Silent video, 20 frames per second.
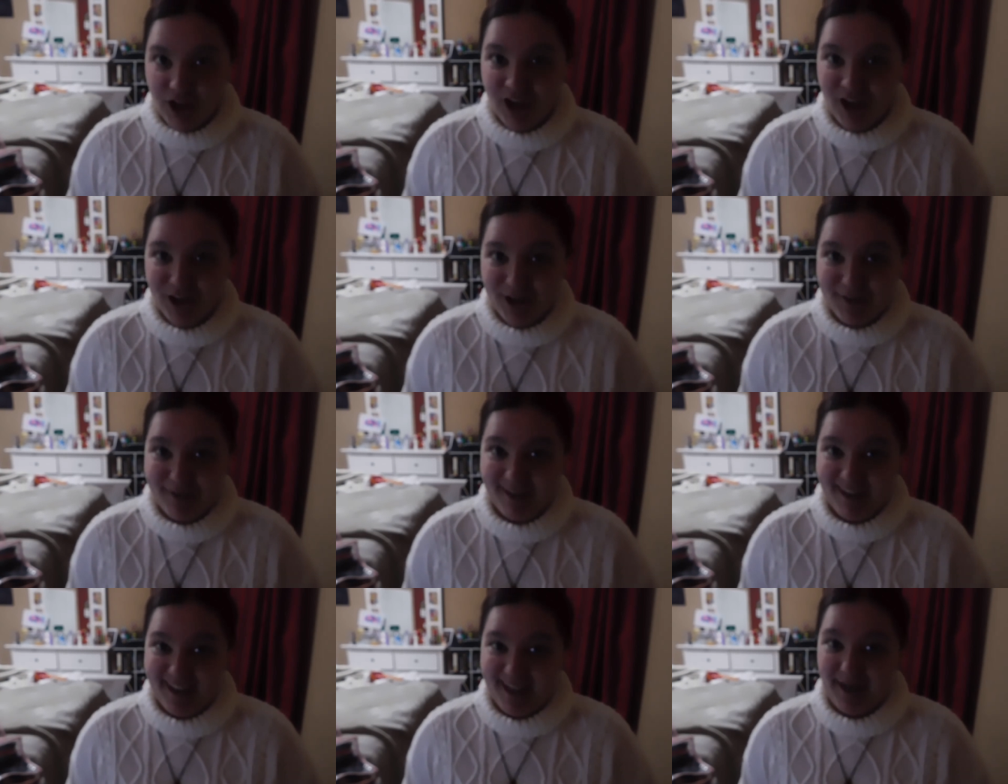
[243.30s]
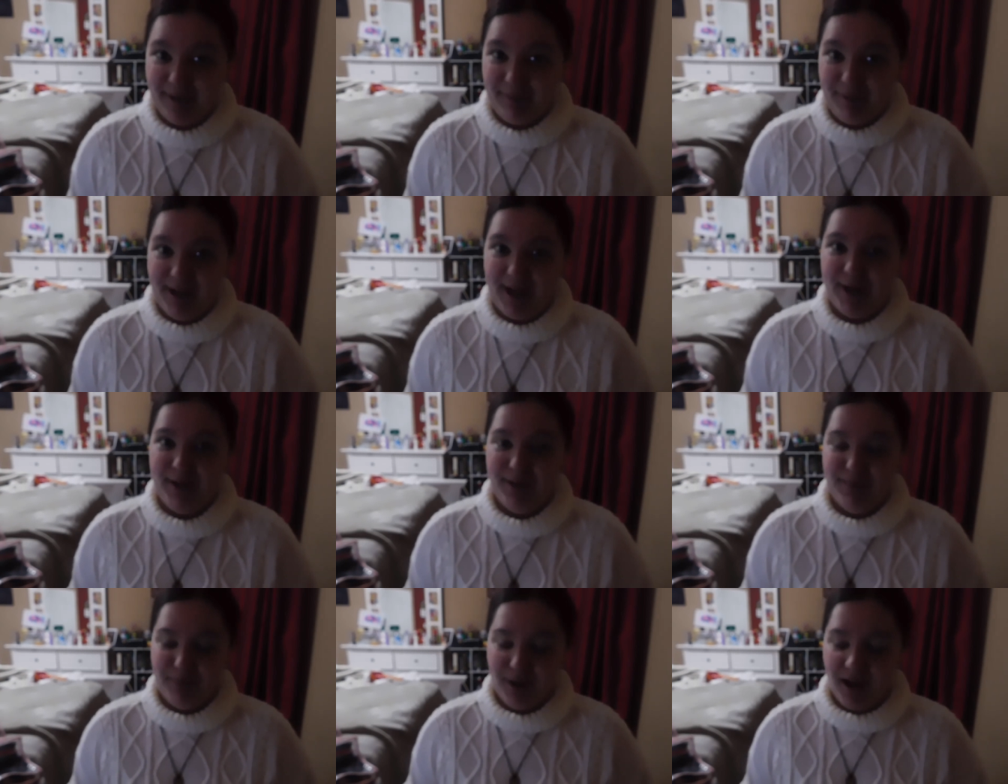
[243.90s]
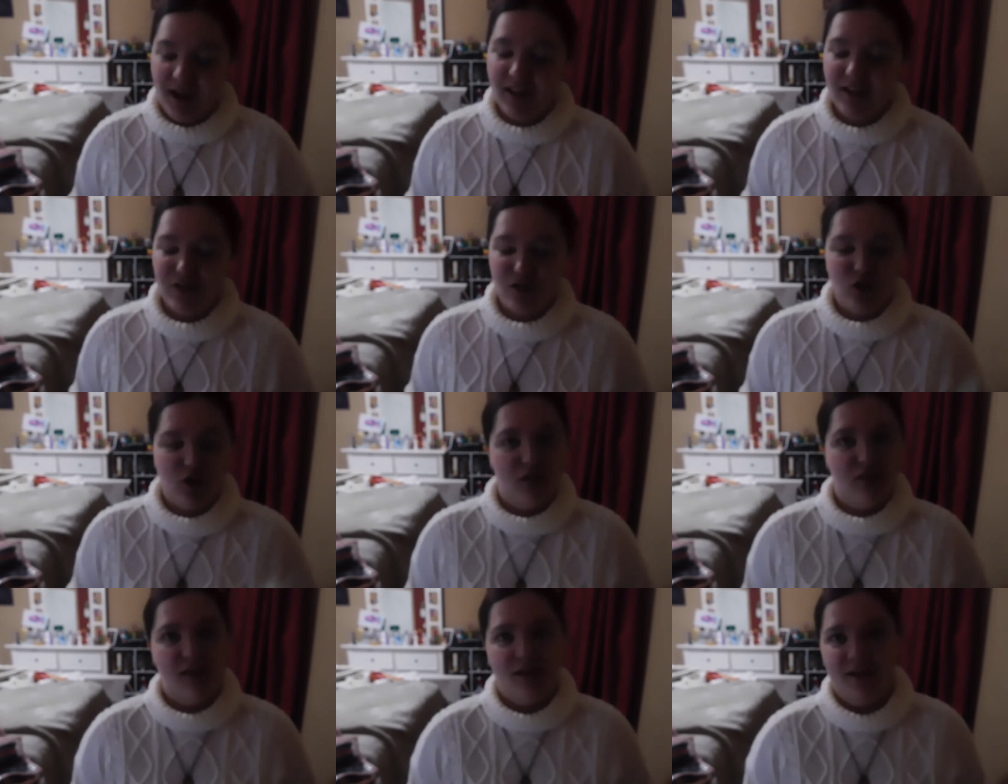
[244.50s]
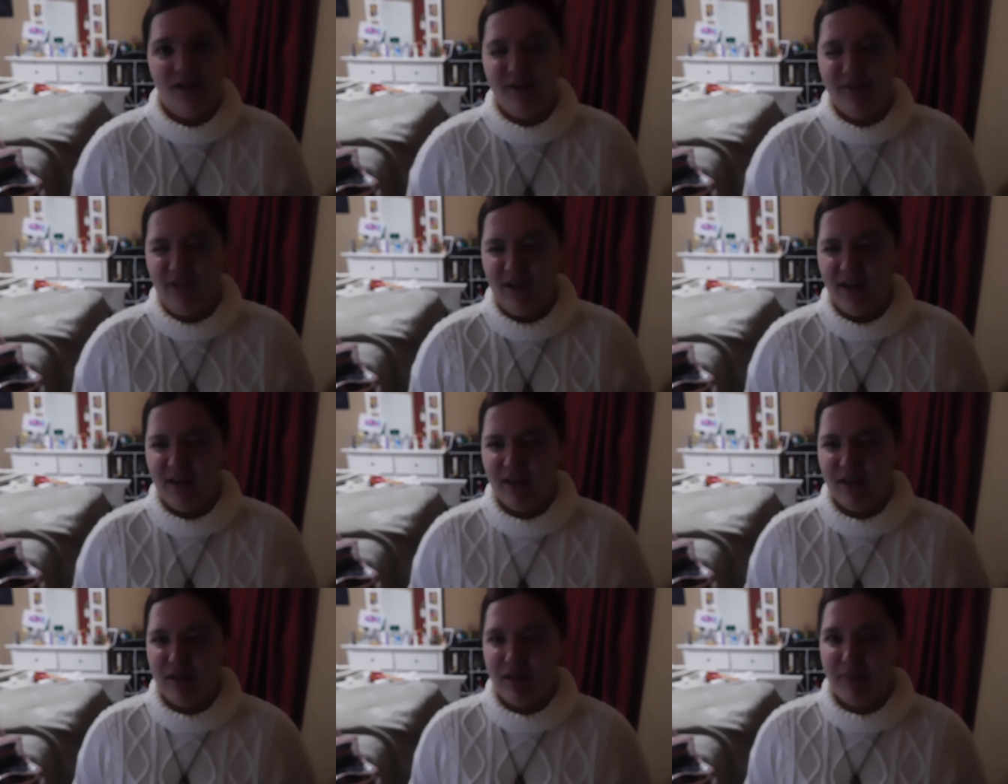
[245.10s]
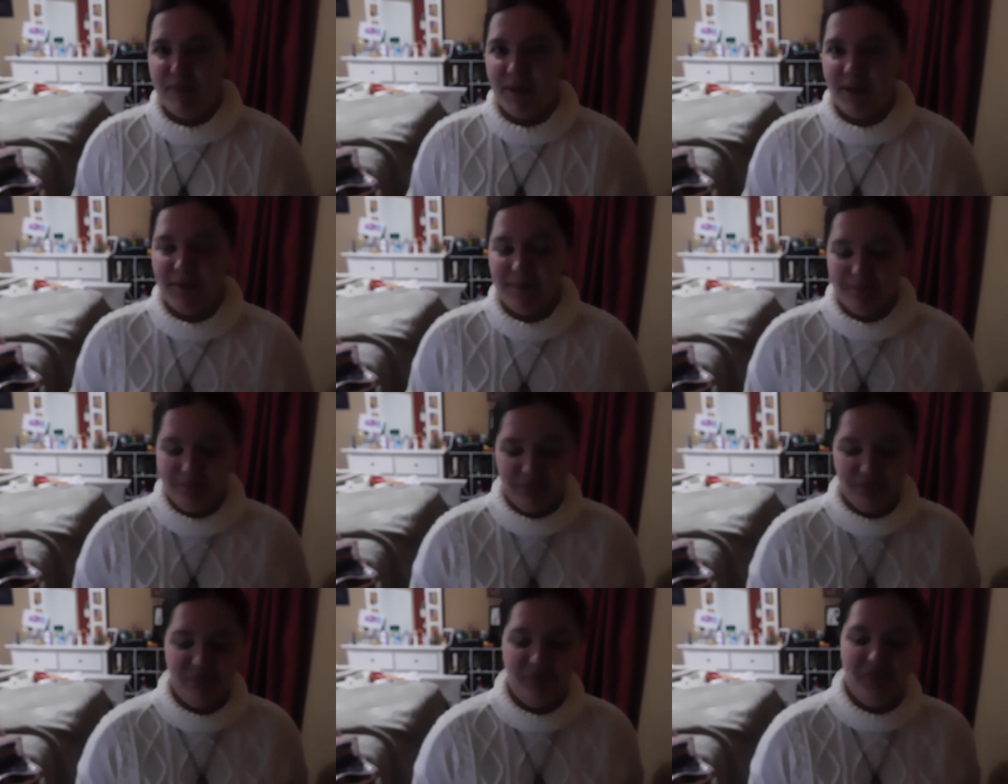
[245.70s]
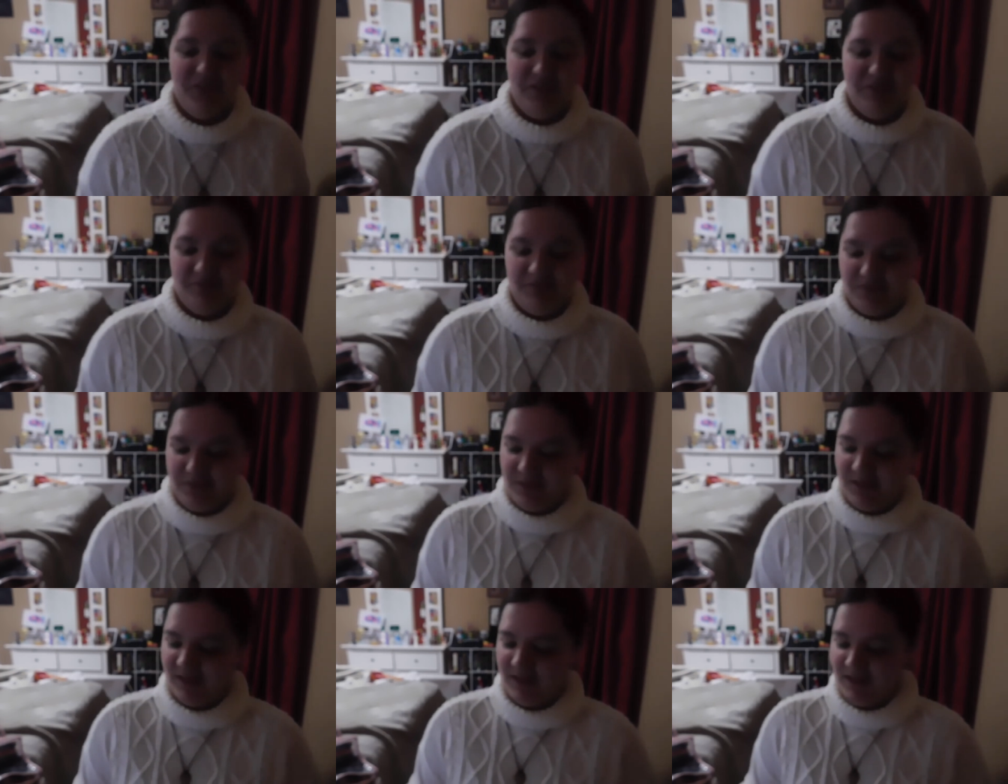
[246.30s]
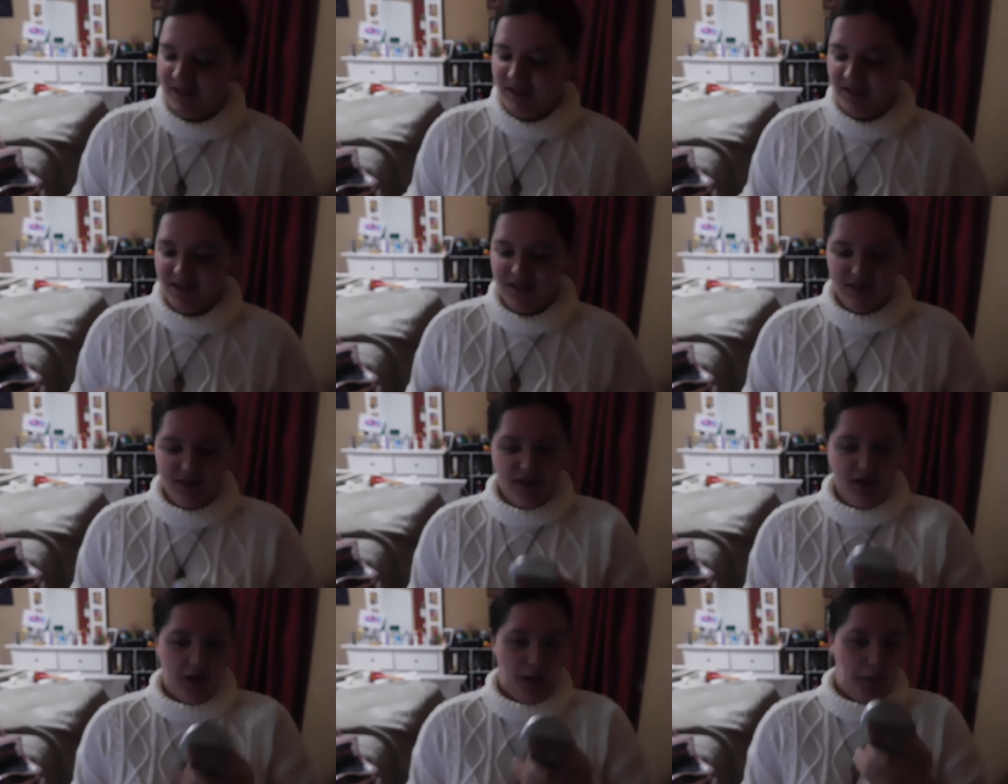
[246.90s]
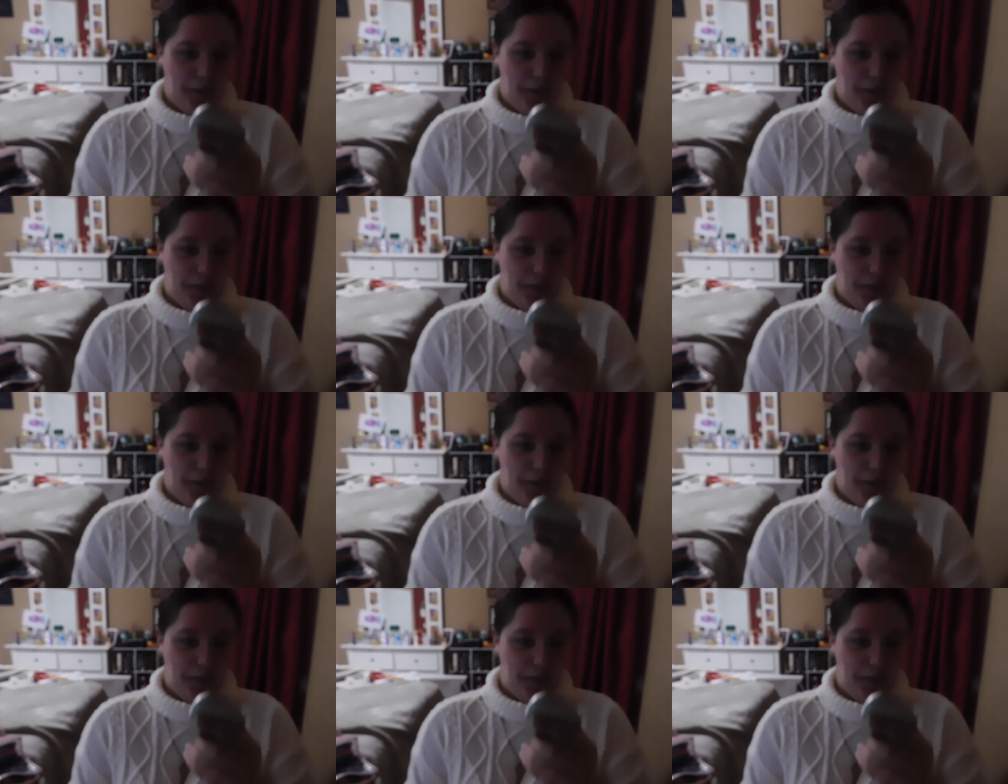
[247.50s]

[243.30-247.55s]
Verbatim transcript: your makeup, I apologize in advance, but yeah.